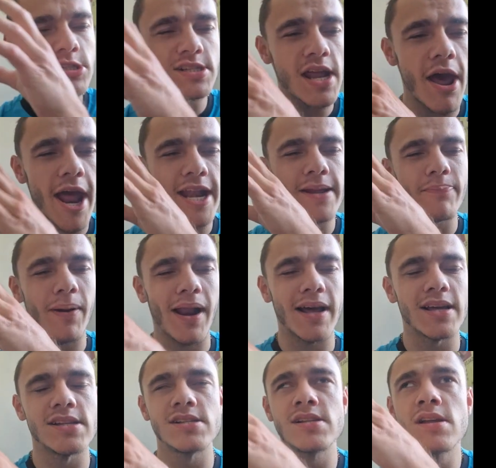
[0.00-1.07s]
there any
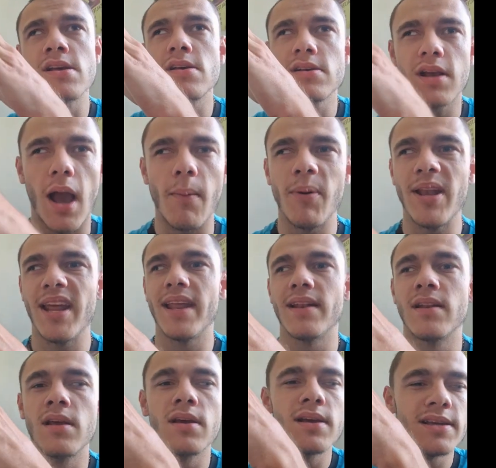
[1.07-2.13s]
players coming
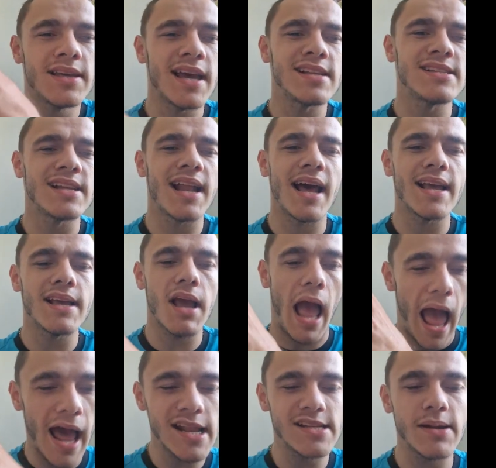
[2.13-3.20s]
in yesterday?
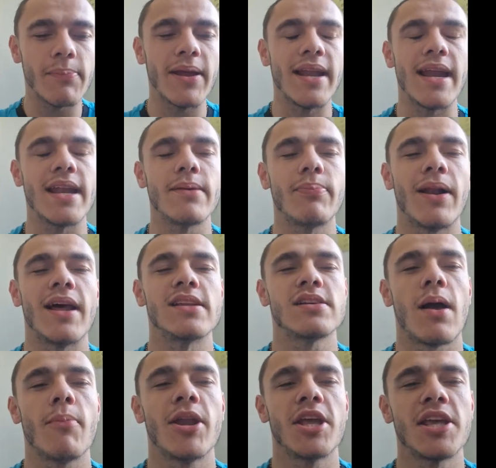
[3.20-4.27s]
Has there been any players
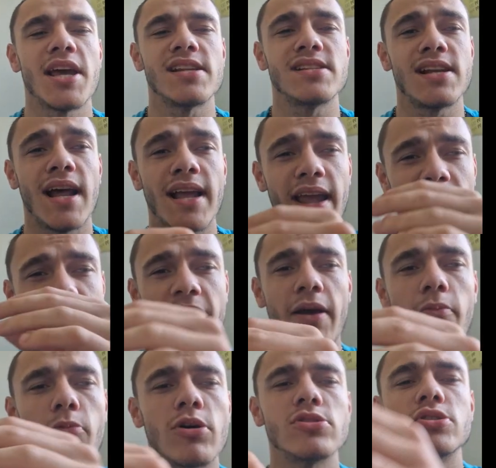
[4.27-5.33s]
coming in yesterday? If
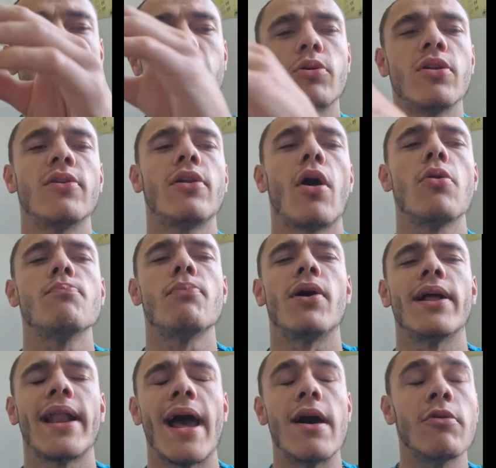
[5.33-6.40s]
there was, you would have known
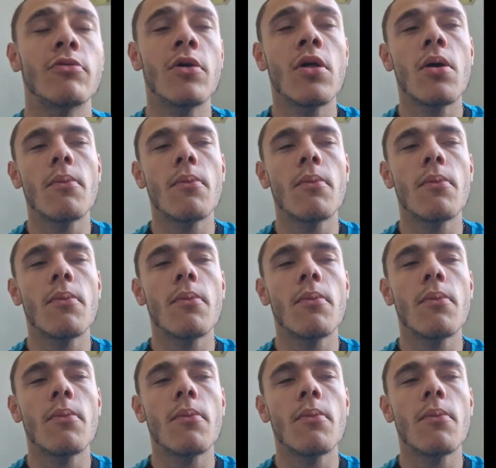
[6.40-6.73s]
by now.